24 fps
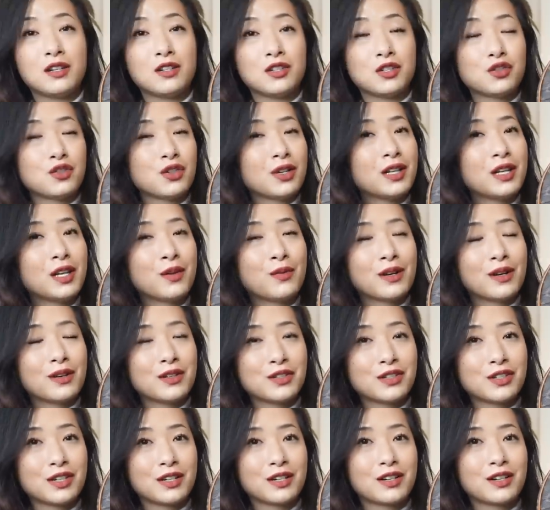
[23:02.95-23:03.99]
and Australia when I
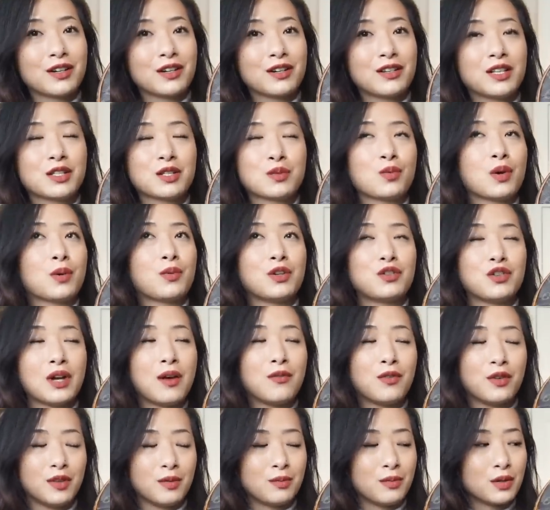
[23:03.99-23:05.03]
was younger, that's where we
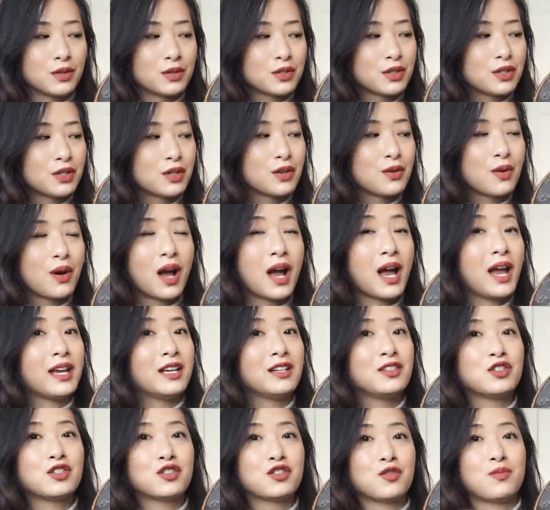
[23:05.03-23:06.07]
traveled the most to.
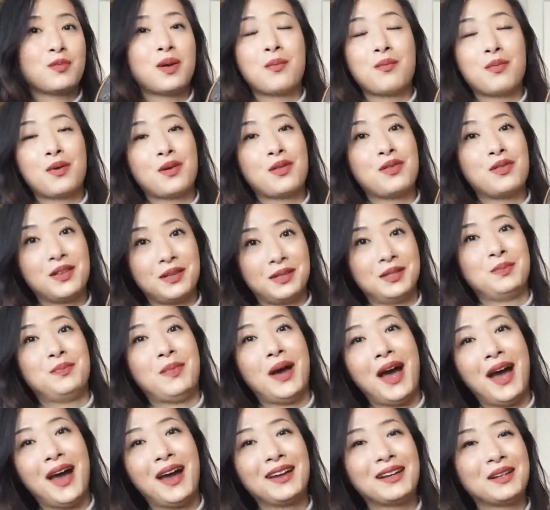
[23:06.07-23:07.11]
I just remember this
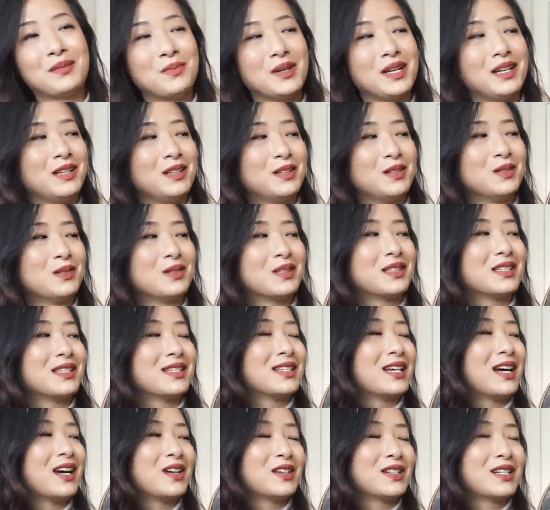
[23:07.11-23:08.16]
bag being used the
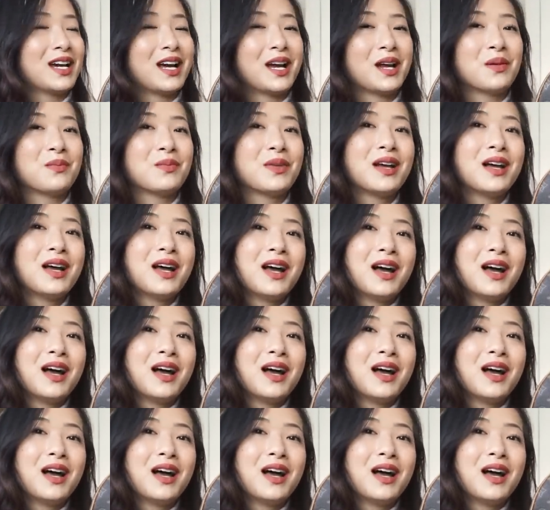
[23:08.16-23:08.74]
entire time.